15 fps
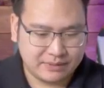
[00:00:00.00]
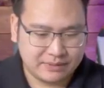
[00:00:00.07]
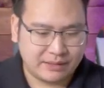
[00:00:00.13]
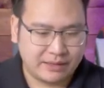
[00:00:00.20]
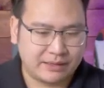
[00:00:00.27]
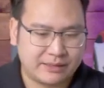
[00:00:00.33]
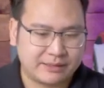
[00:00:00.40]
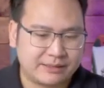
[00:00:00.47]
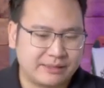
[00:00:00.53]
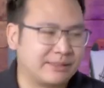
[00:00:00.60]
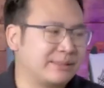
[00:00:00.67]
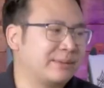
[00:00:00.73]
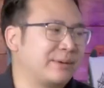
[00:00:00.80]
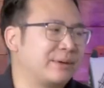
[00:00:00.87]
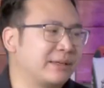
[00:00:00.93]
Yeah,
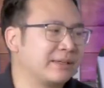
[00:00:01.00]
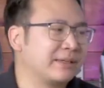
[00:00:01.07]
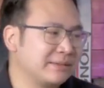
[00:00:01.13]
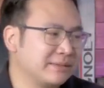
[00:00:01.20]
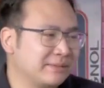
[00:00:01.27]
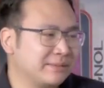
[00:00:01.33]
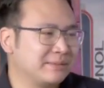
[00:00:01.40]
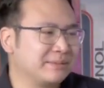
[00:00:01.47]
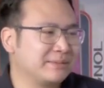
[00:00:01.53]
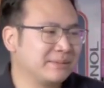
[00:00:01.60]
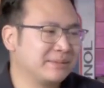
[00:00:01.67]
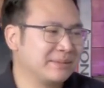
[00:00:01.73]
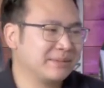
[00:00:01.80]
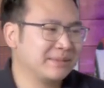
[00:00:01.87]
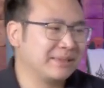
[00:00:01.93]
that's all it.
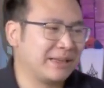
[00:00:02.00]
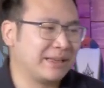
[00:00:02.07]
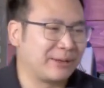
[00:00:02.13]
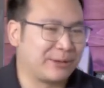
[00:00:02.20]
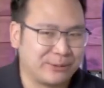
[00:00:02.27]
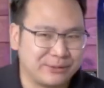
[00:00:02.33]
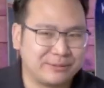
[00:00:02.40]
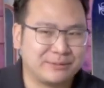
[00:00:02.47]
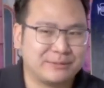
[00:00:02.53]
Thank you.